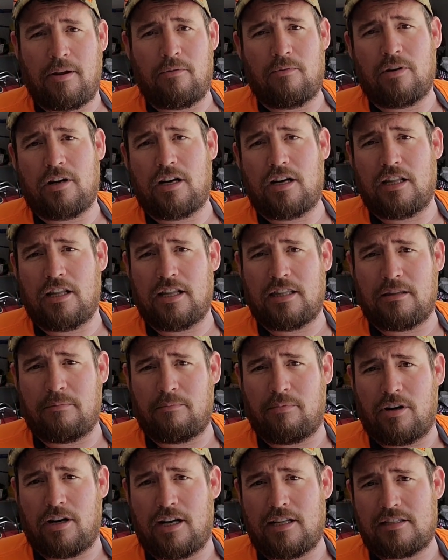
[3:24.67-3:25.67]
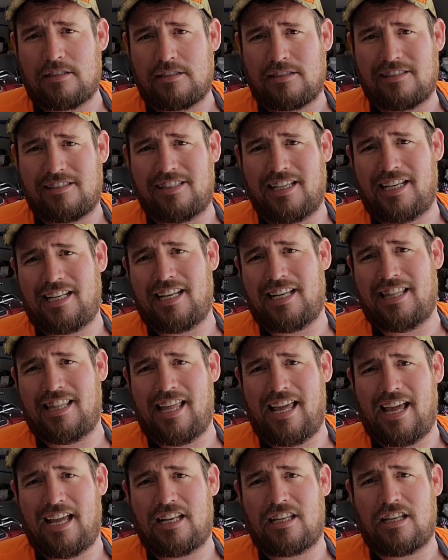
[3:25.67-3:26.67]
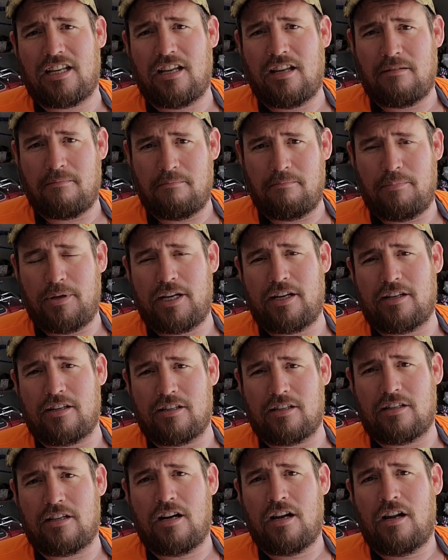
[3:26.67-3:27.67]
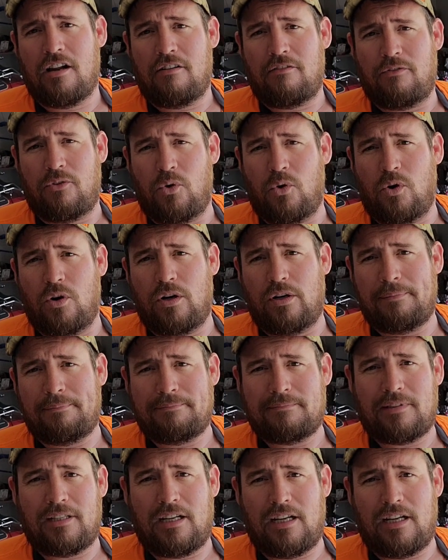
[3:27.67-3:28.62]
and we're going to let the brats sit in that beer for